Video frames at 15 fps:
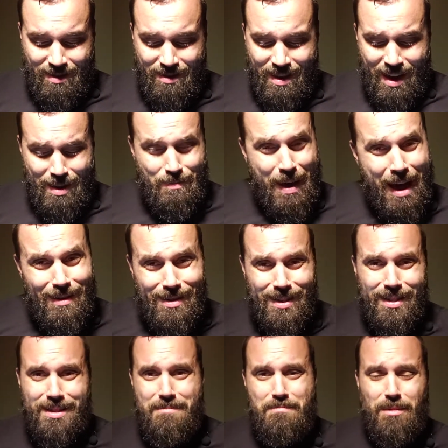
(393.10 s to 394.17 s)
about as
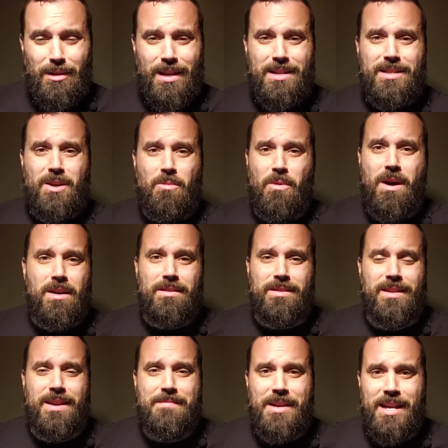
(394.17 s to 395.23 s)
simple as it was.
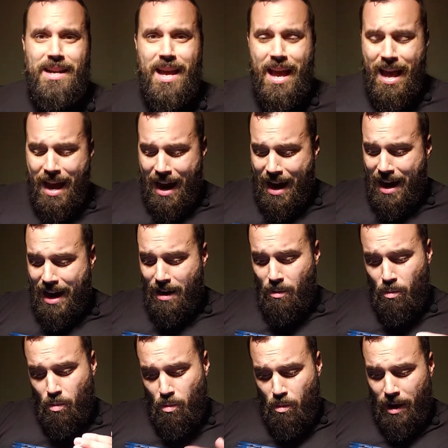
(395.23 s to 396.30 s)
I mean,
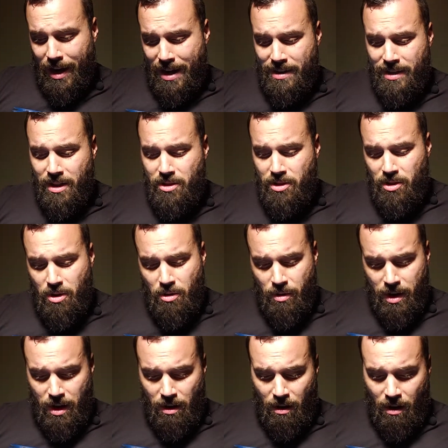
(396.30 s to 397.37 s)
what I did do
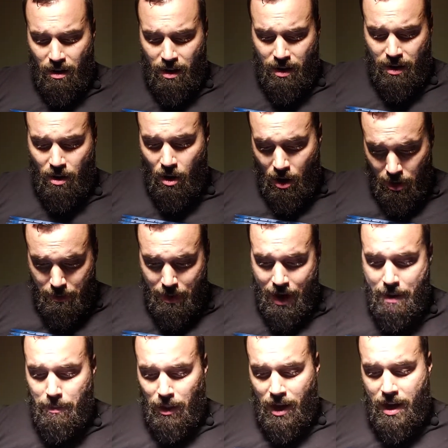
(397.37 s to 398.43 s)
here on my
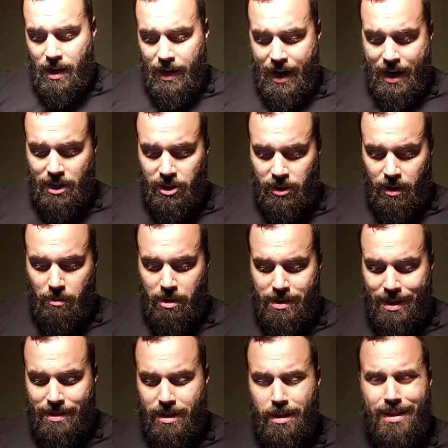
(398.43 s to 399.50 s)
blog actually was
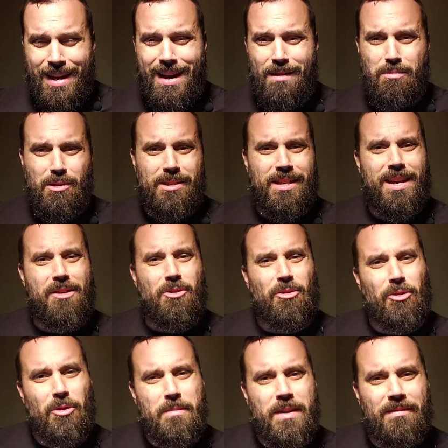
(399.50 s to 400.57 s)
I did kind of put together a
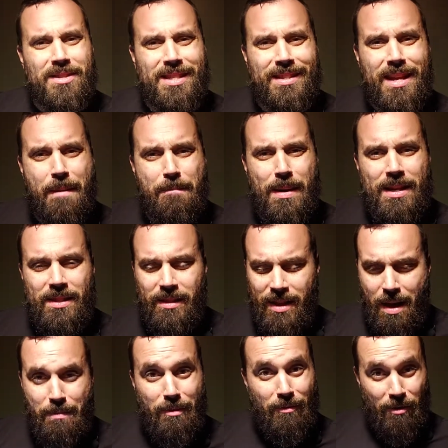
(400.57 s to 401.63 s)
little bit of a
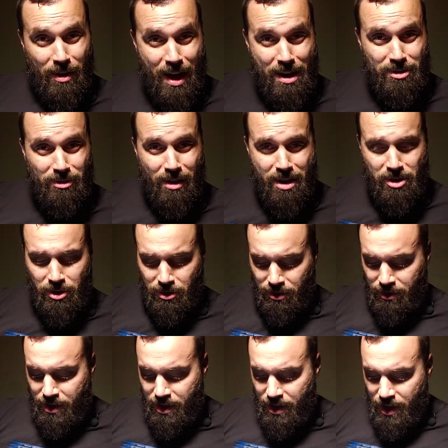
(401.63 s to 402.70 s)
step-by-step if you guys are
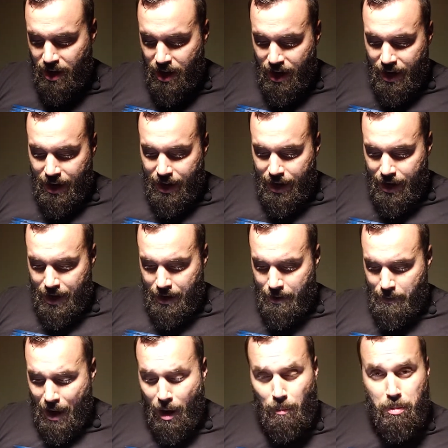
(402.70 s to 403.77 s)
interested.
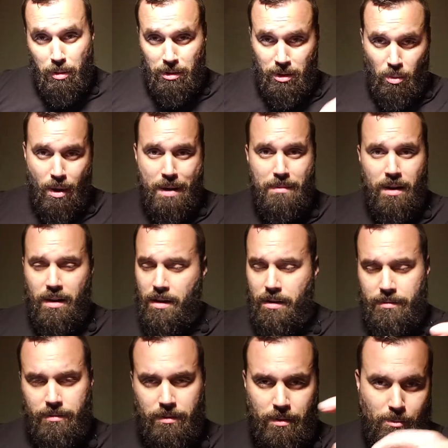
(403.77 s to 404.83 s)
I'll put the
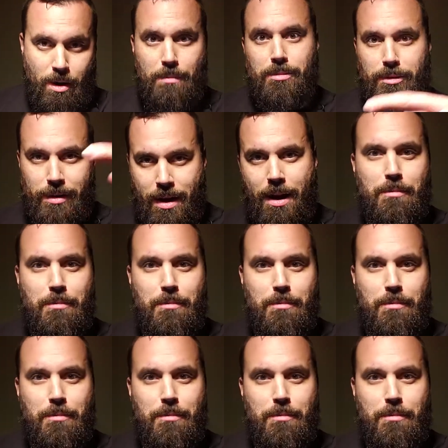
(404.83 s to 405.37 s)
website. I'll